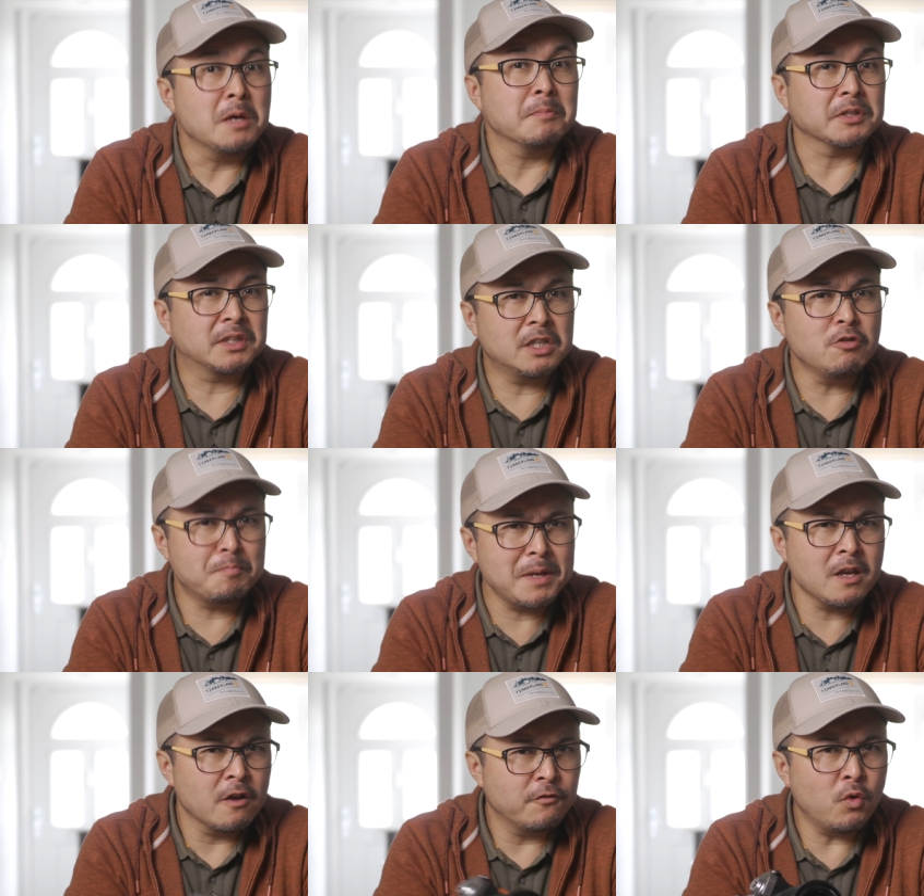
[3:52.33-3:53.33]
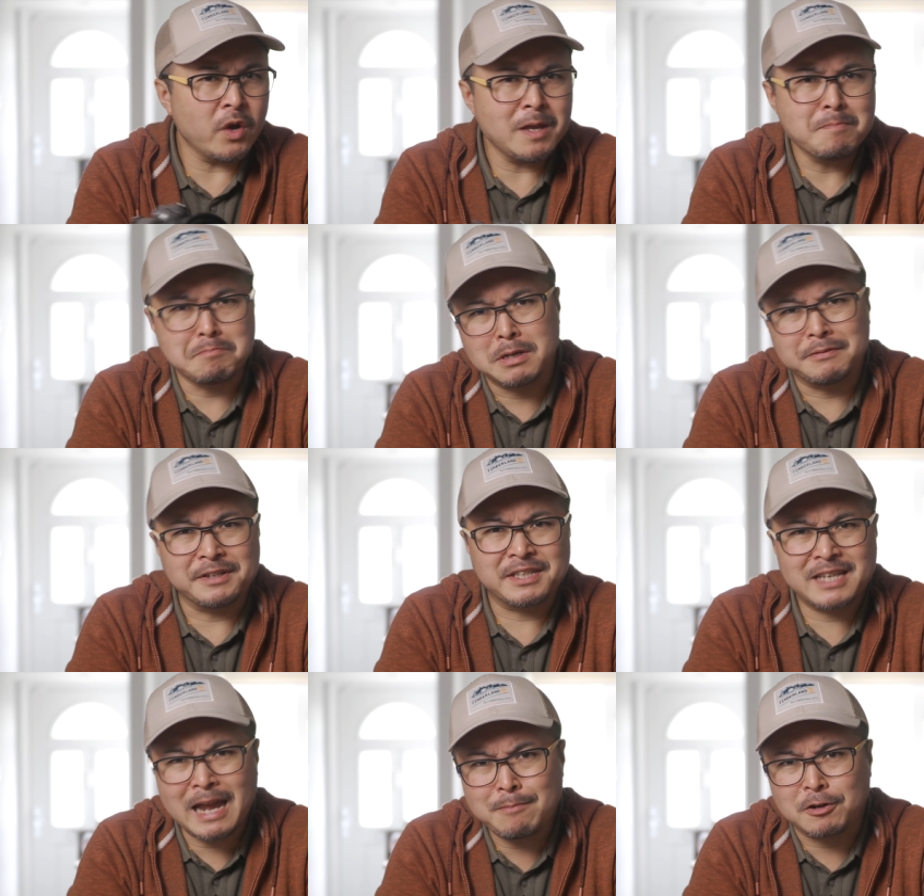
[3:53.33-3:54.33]
but still big for a mirrorless
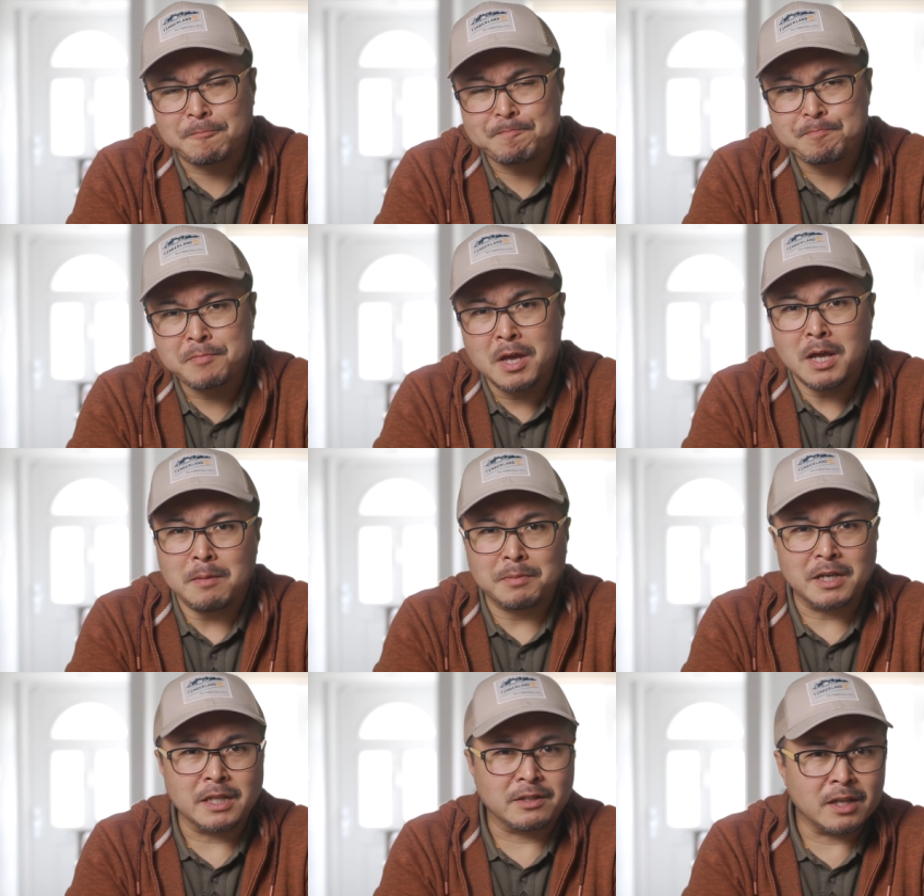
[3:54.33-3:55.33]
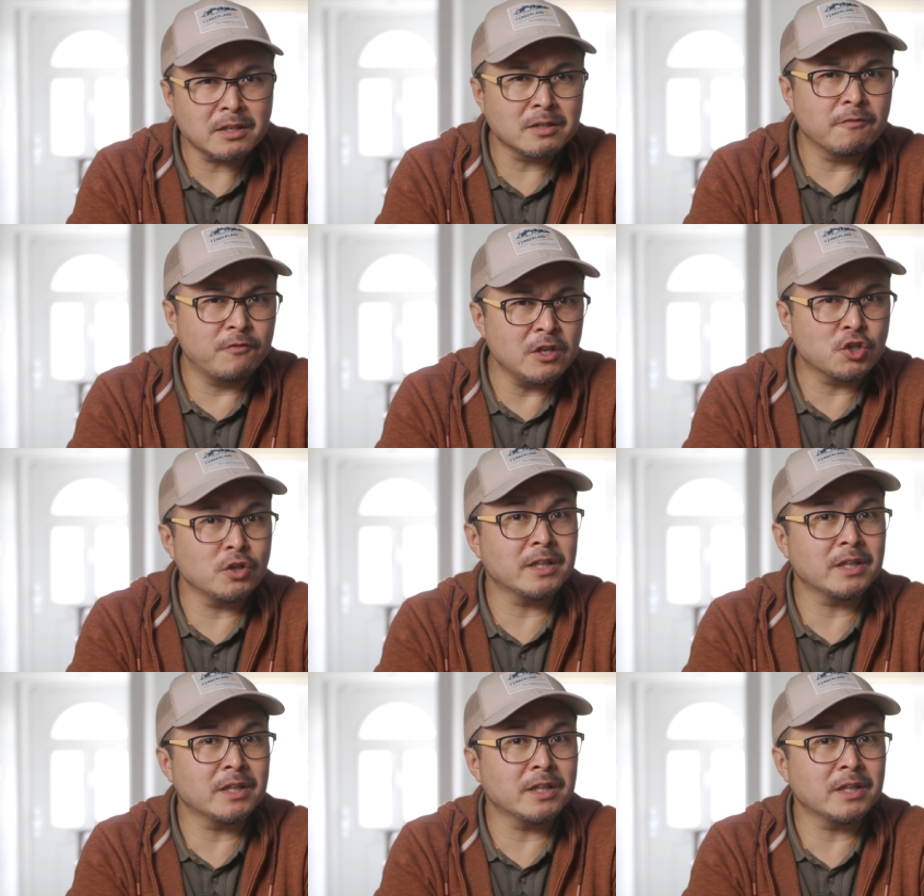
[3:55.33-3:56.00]
camera. But it does feature